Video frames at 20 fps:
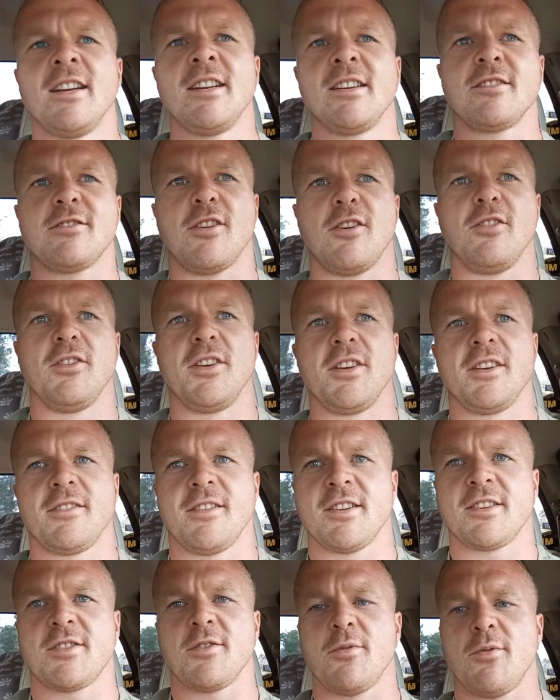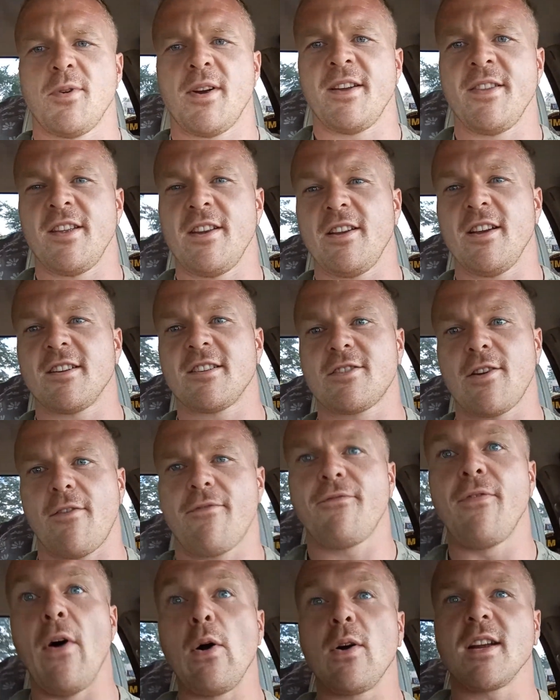slowly get to, and then you gotta start
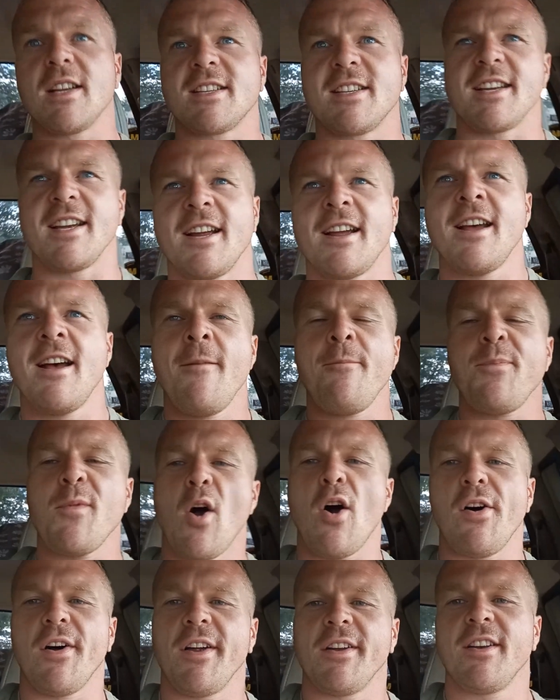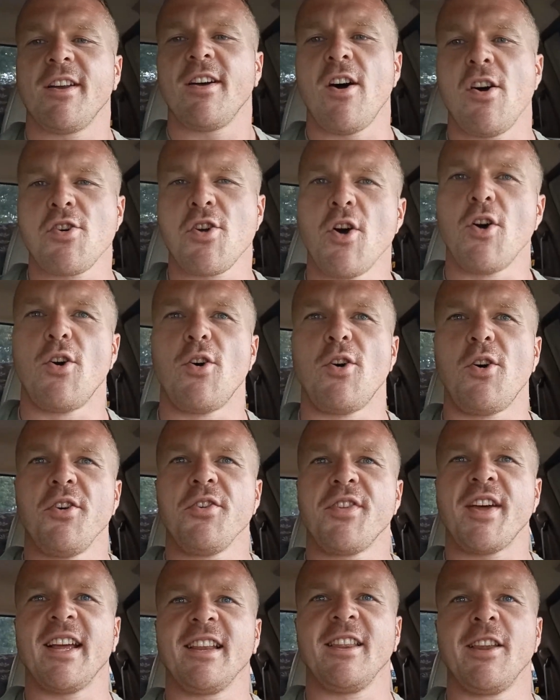focusing on a goal
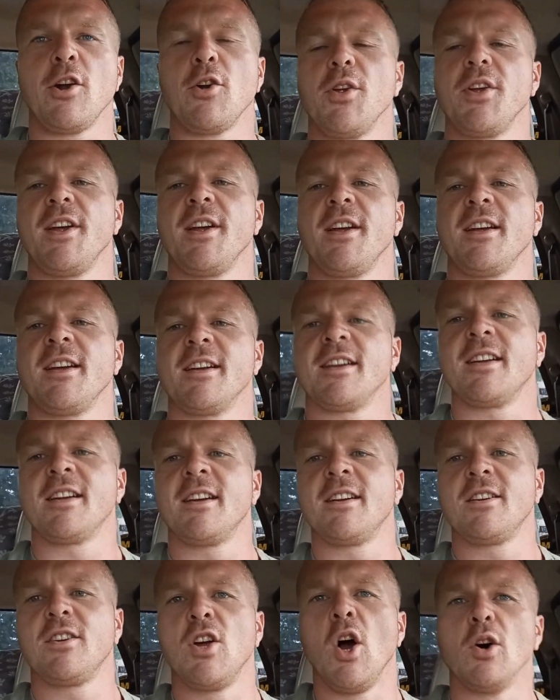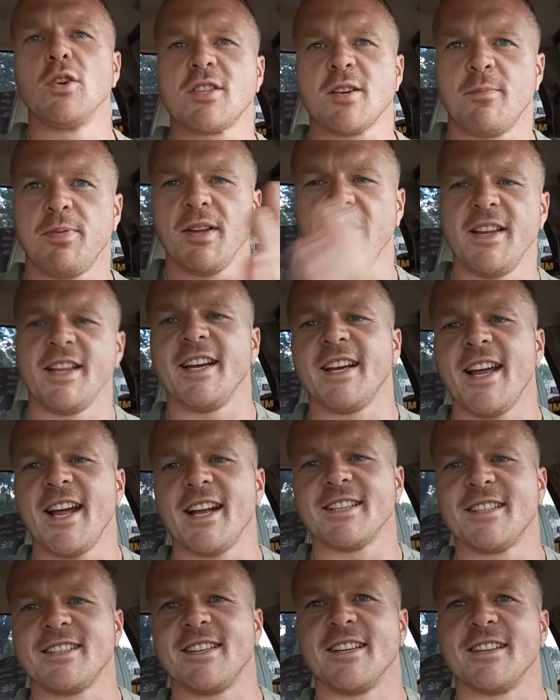that literally goes completely
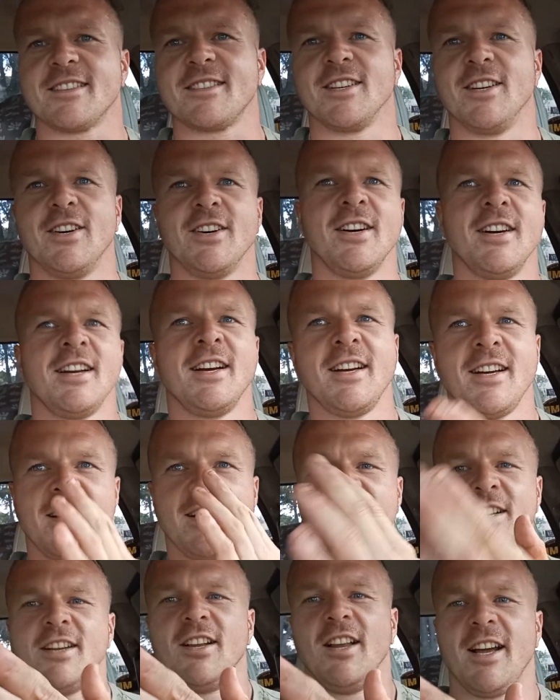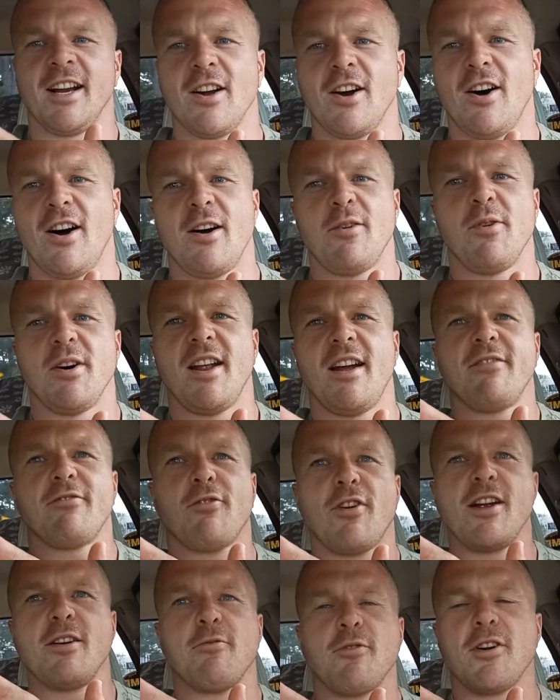against it. So you're like, oh, I want to have
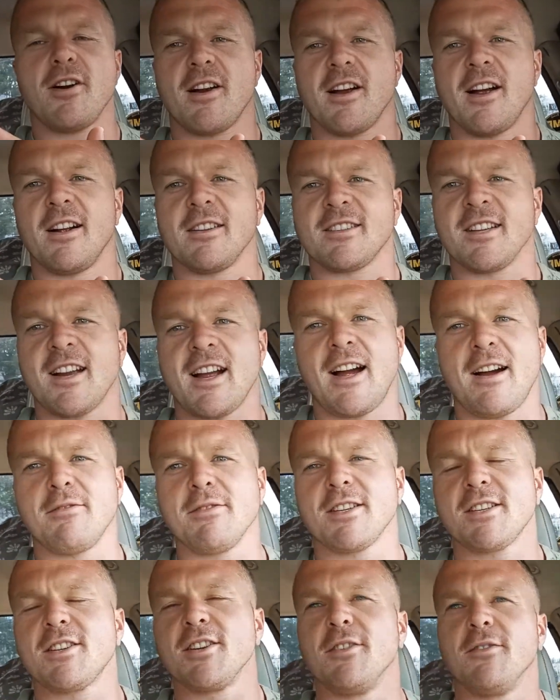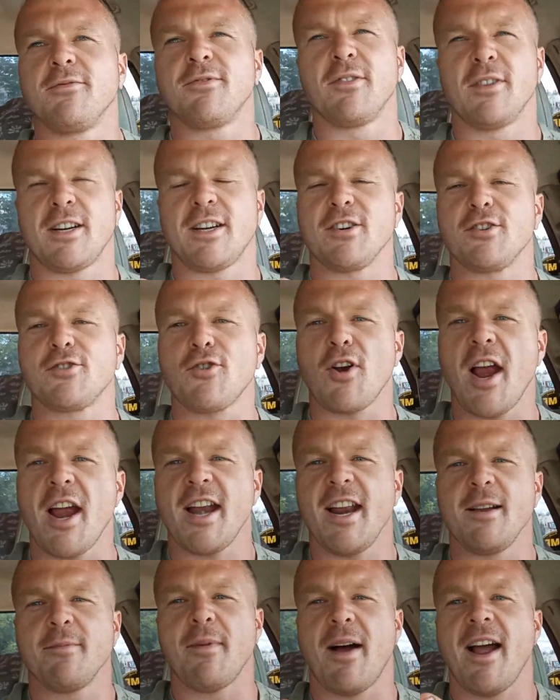great workouts. Like, I was still freaking
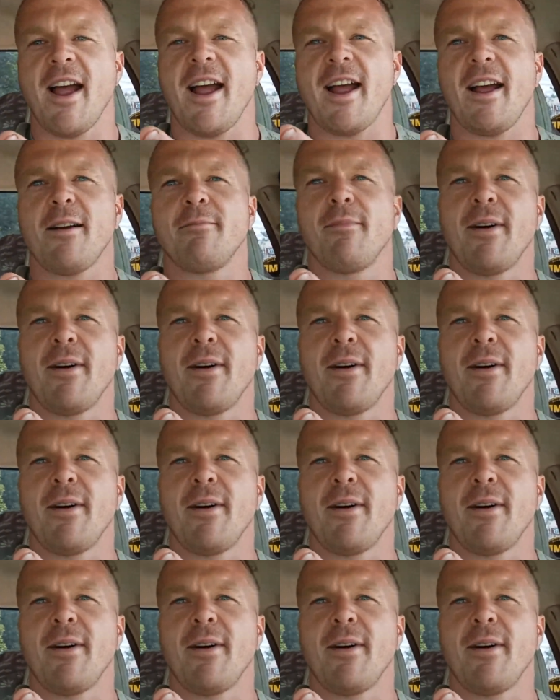training my